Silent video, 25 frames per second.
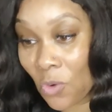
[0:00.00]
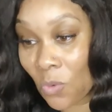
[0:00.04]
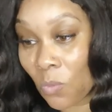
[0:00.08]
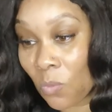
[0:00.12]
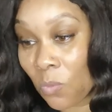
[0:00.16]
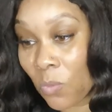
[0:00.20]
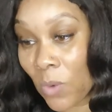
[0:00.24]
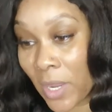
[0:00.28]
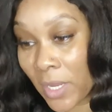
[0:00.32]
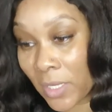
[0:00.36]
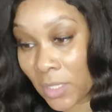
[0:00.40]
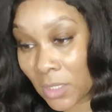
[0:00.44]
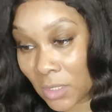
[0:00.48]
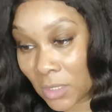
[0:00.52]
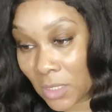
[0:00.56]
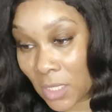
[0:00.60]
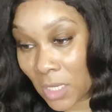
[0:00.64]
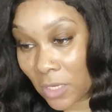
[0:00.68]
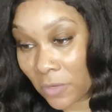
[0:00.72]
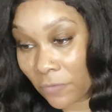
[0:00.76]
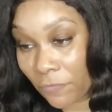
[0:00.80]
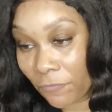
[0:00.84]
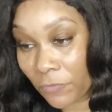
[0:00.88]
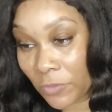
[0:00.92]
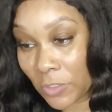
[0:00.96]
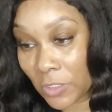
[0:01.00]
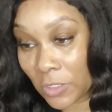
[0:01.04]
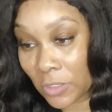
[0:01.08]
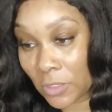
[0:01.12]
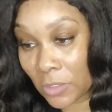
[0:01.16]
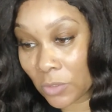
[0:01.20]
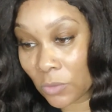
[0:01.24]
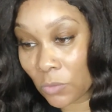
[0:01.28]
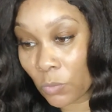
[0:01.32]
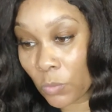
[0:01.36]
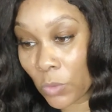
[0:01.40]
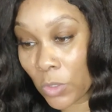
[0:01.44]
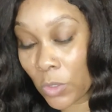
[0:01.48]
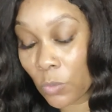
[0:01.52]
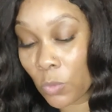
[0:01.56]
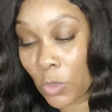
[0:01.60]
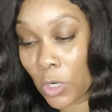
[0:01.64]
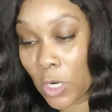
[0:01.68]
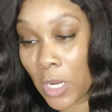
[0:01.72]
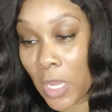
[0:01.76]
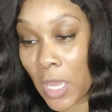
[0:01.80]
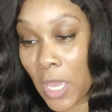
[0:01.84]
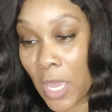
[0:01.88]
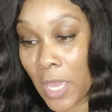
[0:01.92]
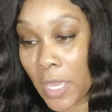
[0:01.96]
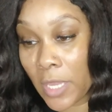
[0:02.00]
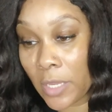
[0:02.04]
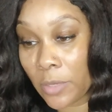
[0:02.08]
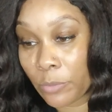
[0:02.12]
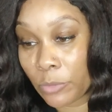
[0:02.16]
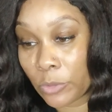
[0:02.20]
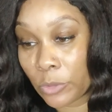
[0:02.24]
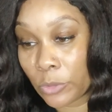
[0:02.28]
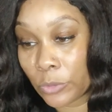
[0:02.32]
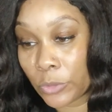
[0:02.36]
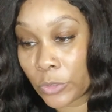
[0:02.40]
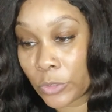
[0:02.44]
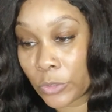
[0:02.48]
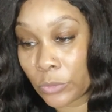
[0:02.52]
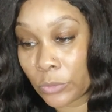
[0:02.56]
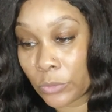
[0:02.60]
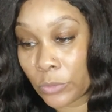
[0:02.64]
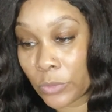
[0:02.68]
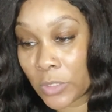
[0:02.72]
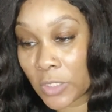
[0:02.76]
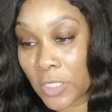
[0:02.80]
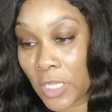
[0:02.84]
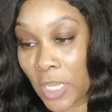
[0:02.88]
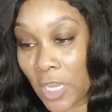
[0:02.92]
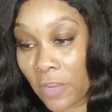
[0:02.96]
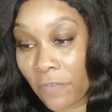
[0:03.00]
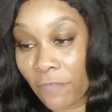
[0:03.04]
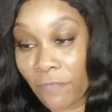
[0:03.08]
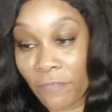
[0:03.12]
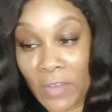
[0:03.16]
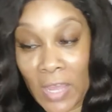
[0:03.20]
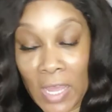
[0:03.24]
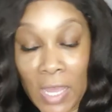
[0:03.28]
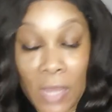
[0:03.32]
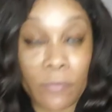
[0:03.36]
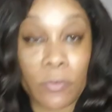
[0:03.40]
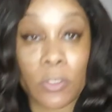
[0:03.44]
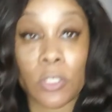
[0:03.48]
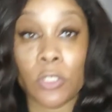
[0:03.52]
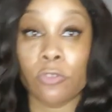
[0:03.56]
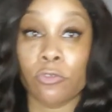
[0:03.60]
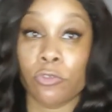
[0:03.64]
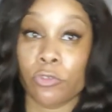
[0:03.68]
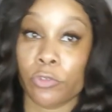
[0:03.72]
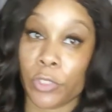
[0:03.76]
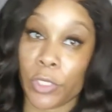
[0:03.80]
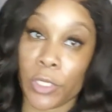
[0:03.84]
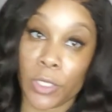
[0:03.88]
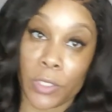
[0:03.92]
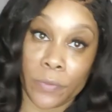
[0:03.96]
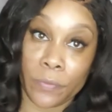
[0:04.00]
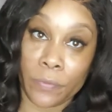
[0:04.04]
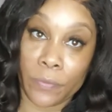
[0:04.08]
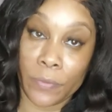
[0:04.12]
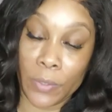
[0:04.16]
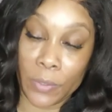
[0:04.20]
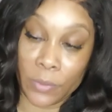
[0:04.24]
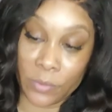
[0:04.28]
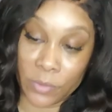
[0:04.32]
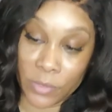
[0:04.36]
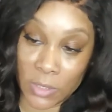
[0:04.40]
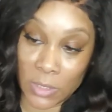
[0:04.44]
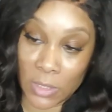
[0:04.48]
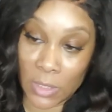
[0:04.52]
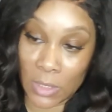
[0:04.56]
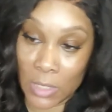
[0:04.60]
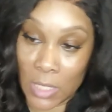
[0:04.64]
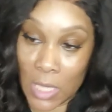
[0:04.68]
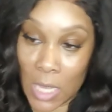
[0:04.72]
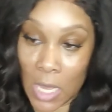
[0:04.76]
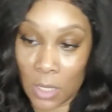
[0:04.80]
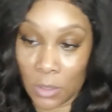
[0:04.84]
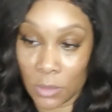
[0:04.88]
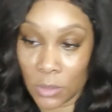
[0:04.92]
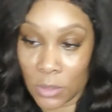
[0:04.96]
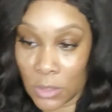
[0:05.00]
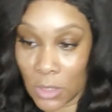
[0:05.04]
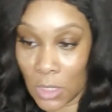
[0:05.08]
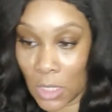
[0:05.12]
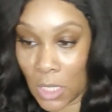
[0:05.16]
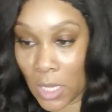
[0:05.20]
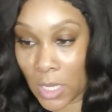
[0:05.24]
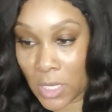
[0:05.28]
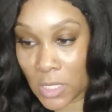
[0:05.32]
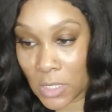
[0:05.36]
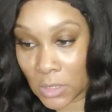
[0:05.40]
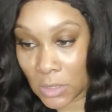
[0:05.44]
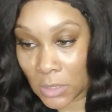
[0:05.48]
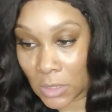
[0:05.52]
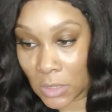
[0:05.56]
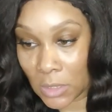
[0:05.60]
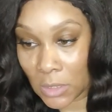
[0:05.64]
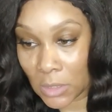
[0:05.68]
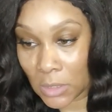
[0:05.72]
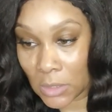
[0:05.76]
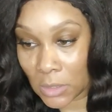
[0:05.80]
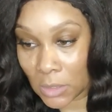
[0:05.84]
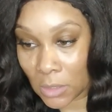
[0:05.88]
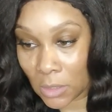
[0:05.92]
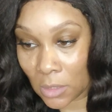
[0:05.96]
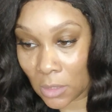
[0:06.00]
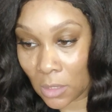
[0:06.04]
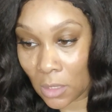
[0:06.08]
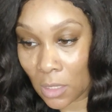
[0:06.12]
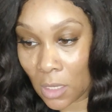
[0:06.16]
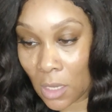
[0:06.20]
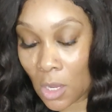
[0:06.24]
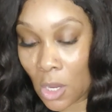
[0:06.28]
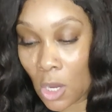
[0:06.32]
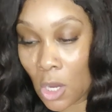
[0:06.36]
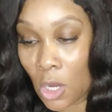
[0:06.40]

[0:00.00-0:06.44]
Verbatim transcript: Rainy day fund, we were able to save five hundred and thirteen dollars and eighteen cent.